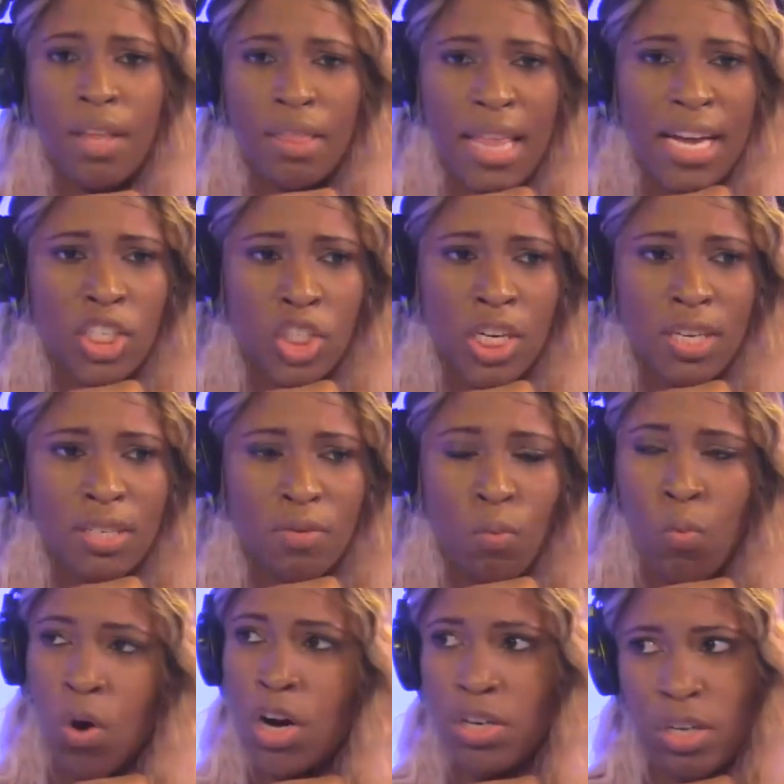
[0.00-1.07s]
They just
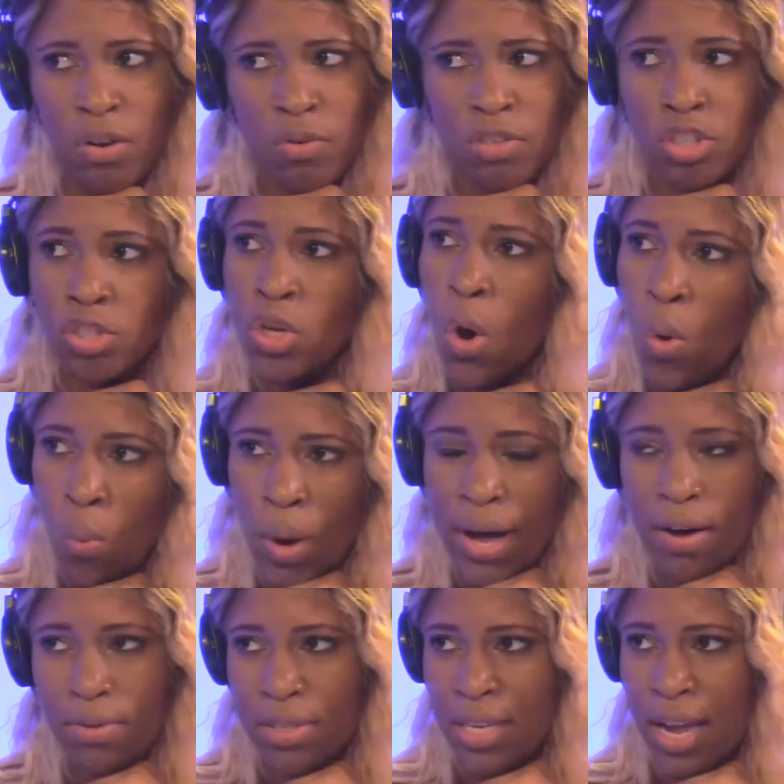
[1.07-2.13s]
worked so
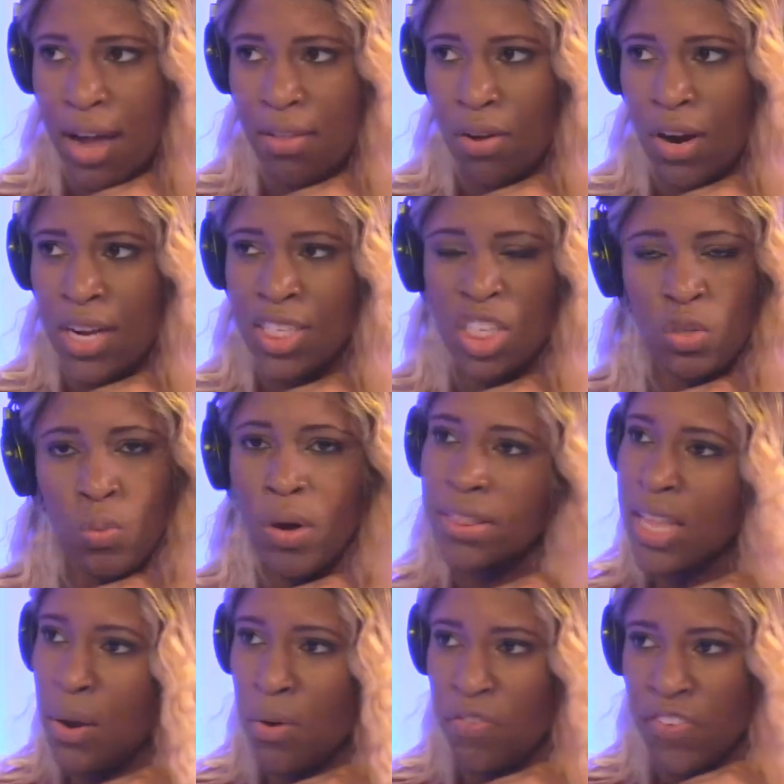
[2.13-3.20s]
well together, and just
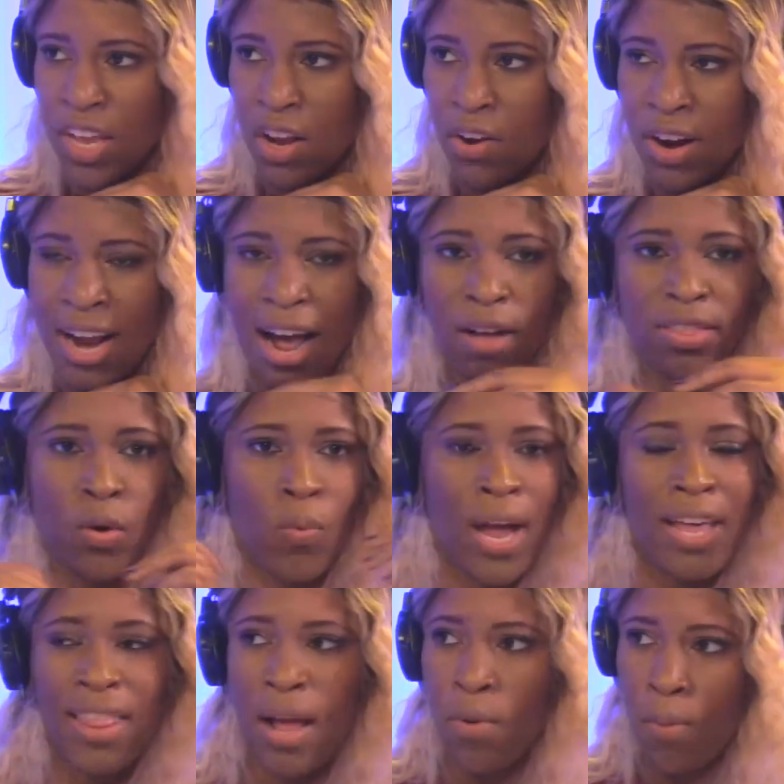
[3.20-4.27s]
what they were figuring out, the
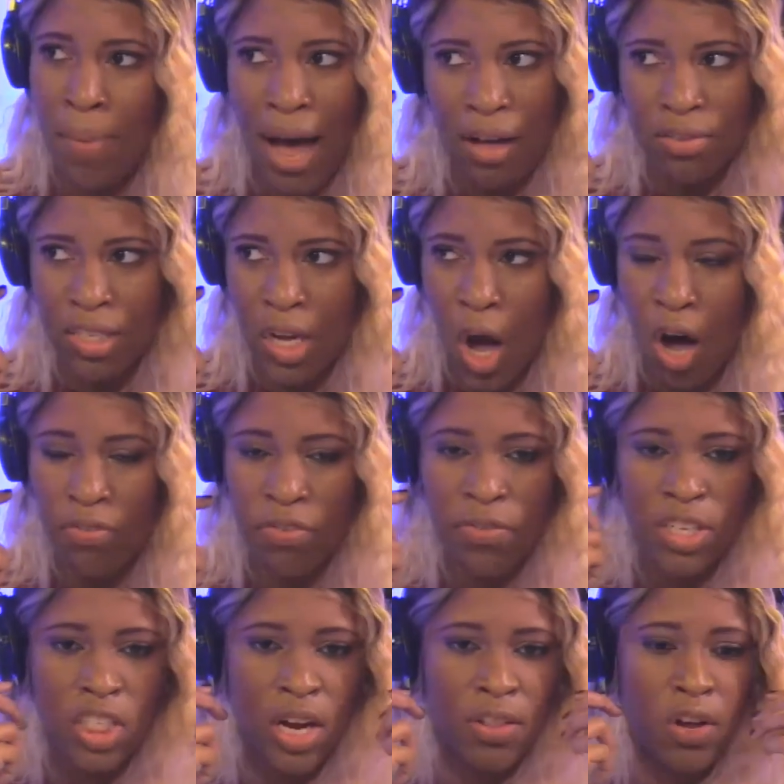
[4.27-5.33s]
way they were bouncing off of
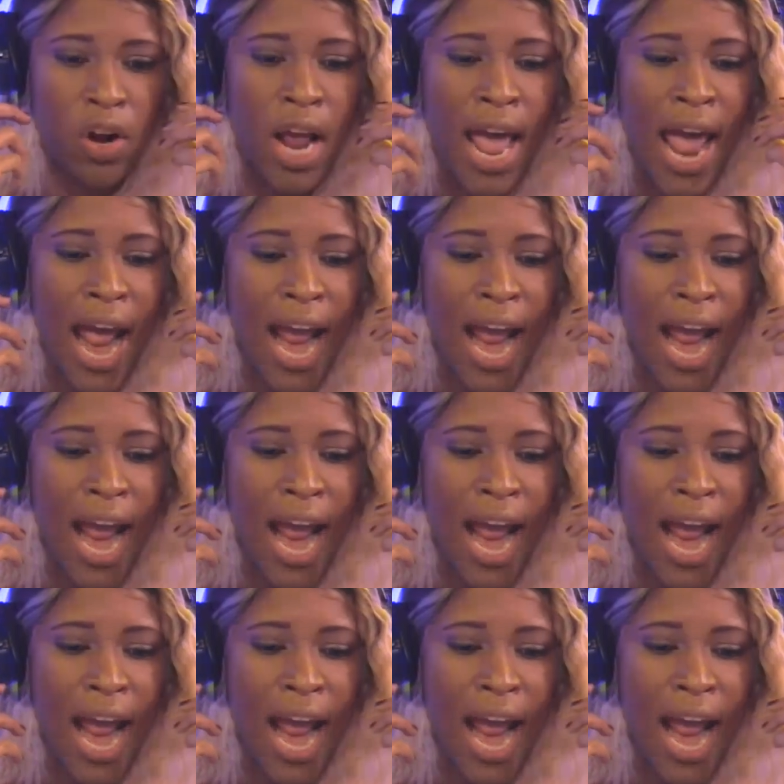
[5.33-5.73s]
each other.